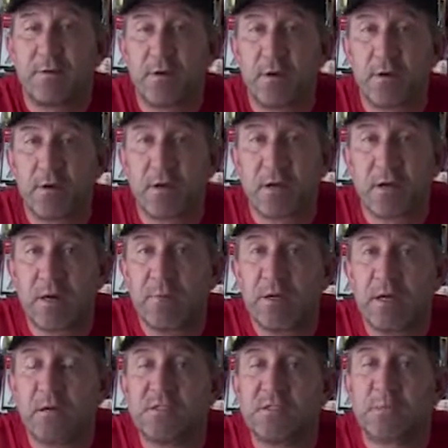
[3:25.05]
if you know you're
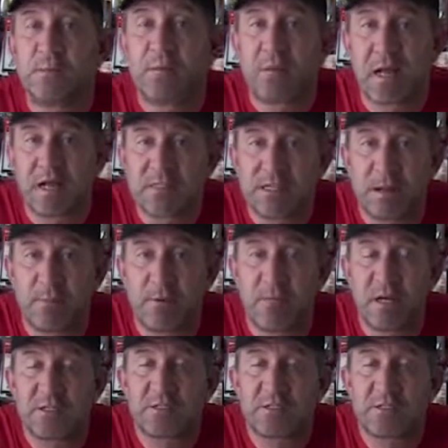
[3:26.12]
going to be using them in the next couple